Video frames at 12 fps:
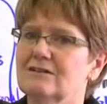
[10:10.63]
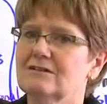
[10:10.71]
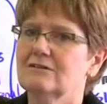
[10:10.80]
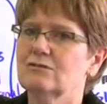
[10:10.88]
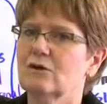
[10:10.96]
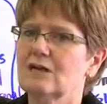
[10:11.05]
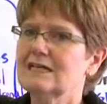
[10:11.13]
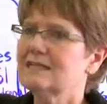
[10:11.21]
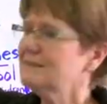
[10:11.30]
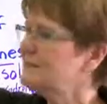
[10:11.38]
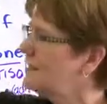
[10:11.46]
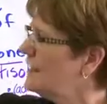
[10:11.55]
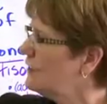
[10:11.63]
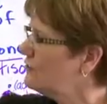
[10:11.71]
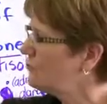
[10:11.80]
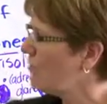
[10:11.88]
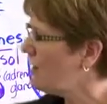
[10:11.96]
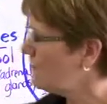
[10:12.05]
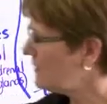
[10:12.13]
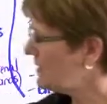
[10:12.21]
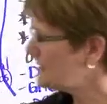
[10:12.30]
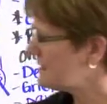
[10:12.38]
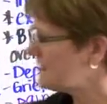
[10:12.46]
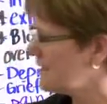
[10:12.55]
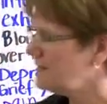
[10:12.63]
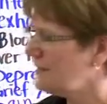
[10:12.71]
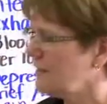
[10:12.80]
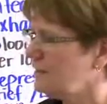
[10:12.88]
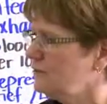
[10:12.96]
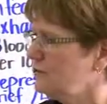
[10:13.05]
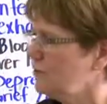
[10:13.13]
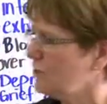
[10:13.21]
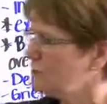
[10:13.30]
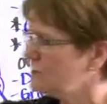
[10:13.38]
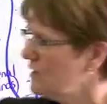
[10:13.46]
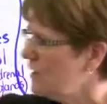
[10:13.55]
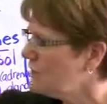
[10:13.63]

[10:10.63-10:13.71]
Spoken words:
to release and drop and send that glucose.